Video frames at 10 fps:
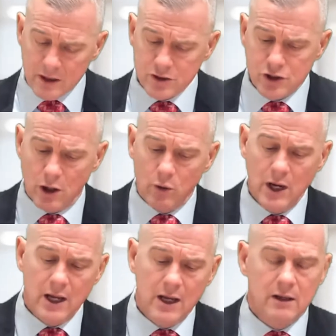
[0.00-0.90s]
So
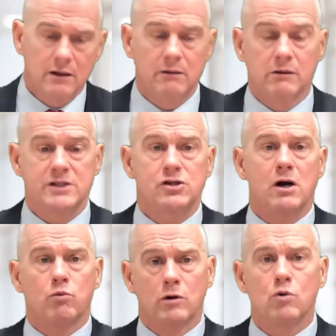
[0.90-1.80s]
let's
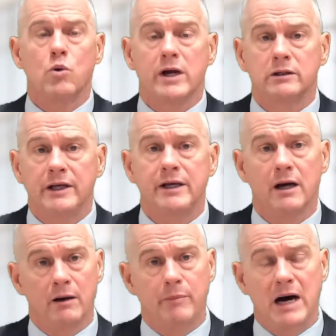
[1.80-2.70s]
talk real quickly
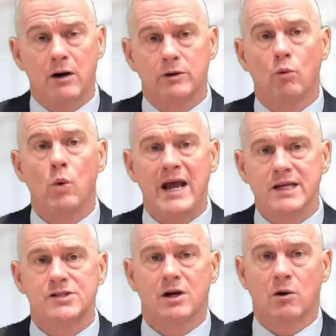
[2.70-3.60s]
about
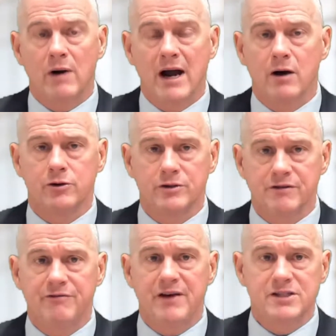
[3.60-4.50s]
ways around or
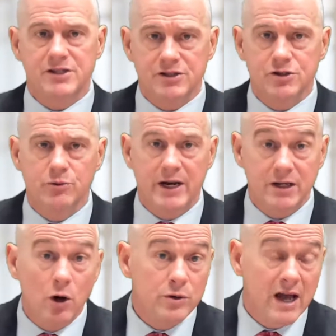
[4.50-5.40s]
defenses to a
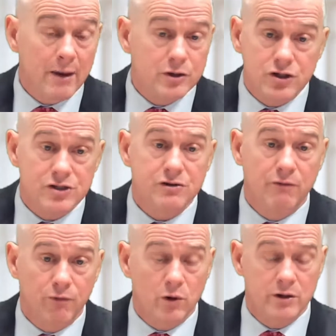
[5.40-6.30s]
no damages
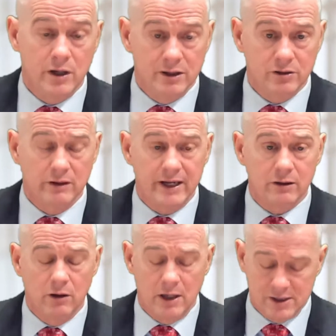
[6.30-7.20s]
for a delay
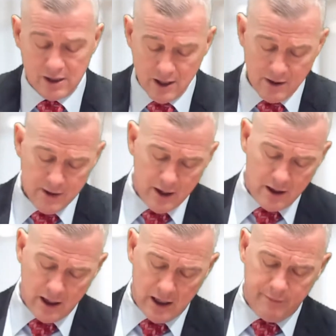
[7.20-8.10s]
clause.
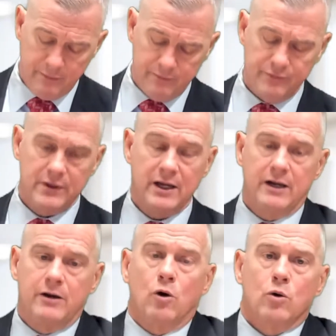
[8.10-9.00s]
In
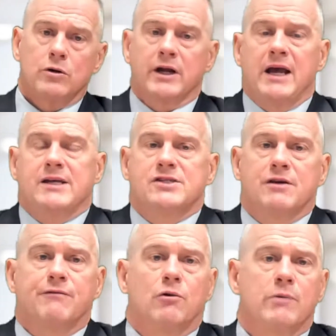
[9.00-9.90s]
an older case, the
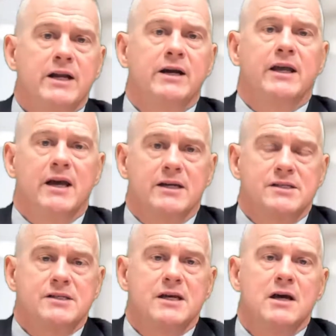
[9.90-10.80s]
Farina
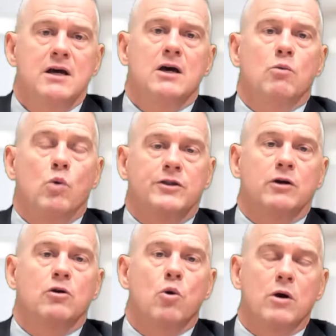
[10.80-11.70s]
case, what the
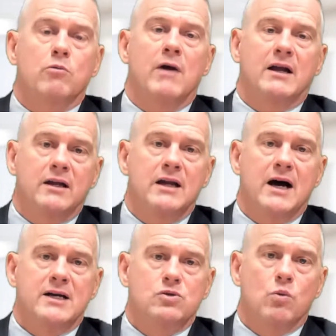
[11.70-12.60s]
court
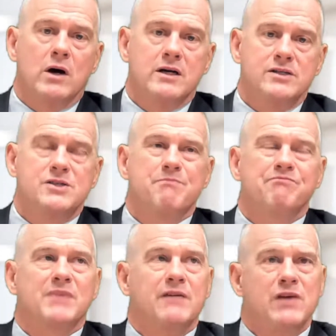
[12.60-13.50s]
recognized was,
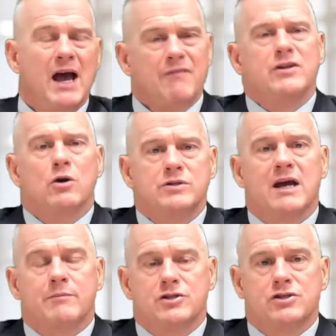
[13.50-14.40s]
if you have a no
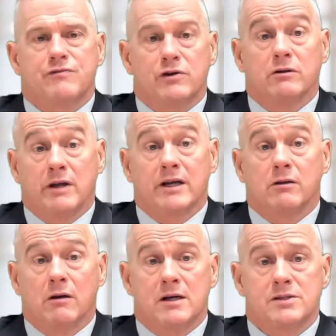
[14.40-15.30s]
damages for delay
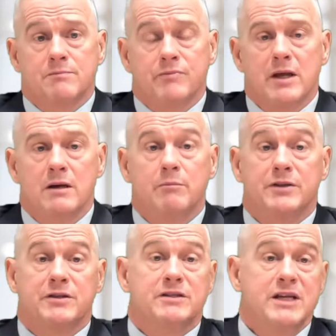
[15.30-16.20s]
clause,
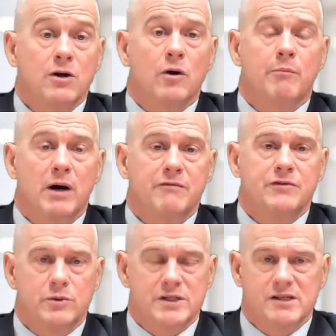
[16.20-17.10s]
but the tier above
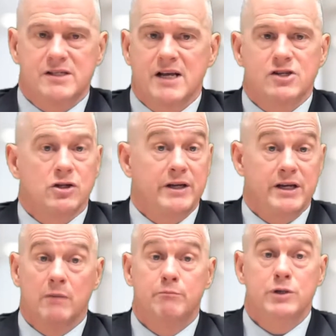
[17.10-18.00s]
you is essentially
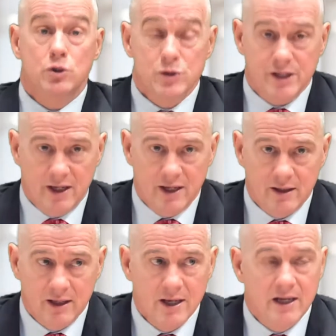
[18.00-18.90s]
abusing it.